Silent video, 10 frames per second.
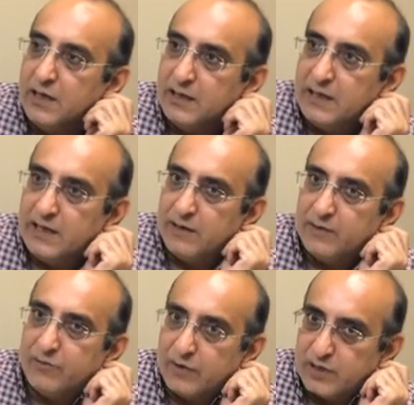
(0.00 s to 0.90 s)

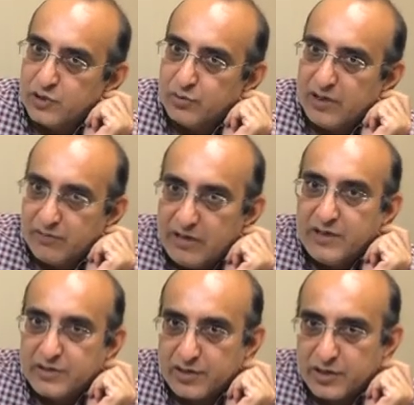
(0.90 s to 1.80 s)
they were doing
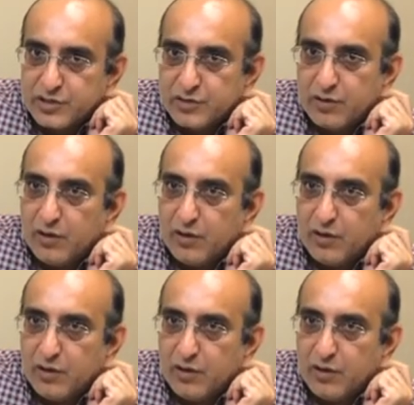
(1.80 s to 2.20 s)
research